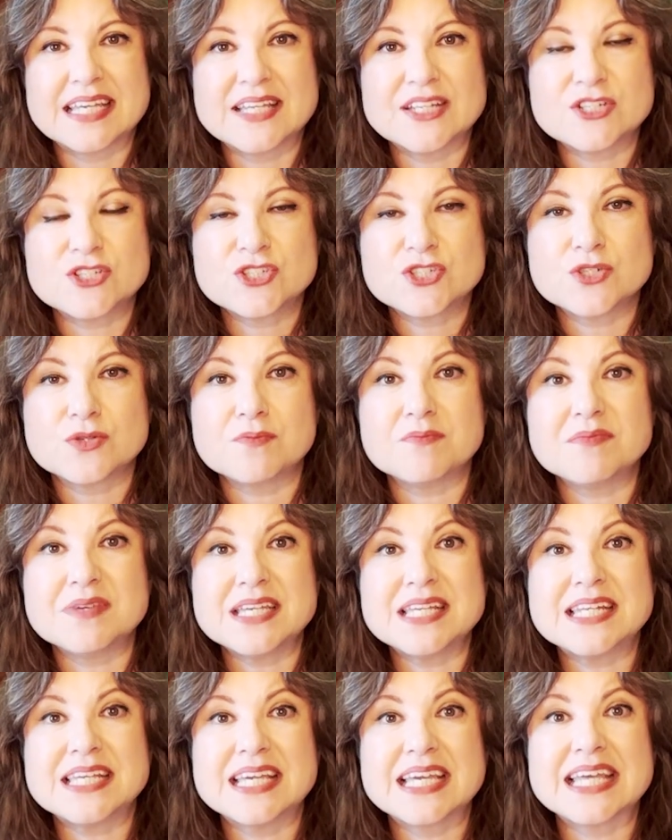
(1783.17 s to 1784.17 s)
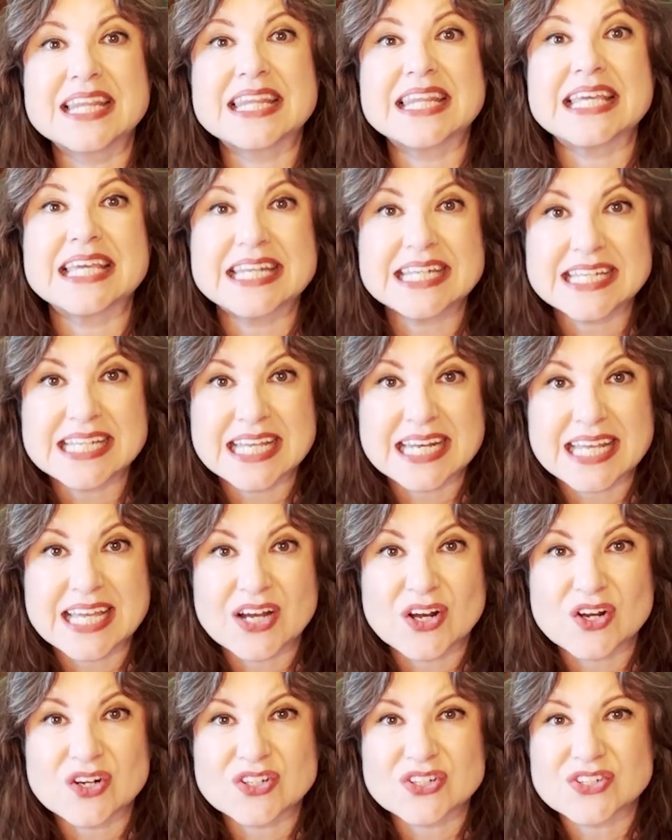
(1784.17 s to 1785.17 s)
into meeting the Indian
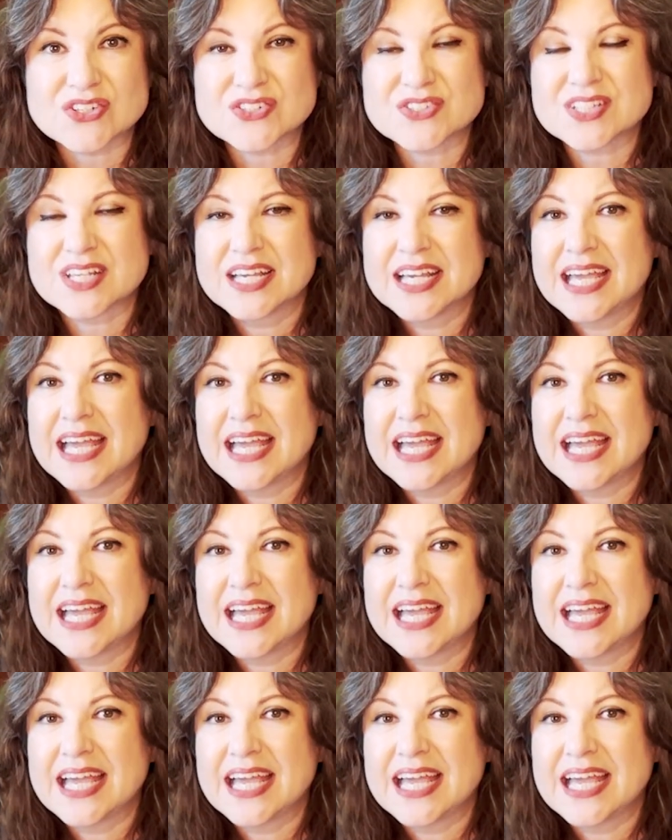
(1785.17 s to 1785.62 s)
characters